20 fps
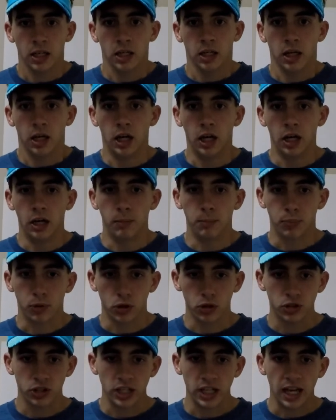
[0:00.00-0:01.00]

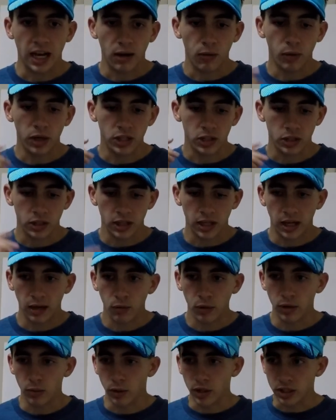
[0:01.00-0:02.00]
Personally, I
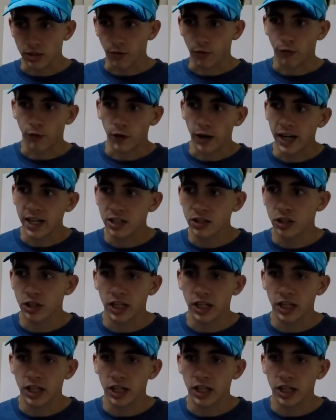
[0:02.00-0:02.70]
went with a friend,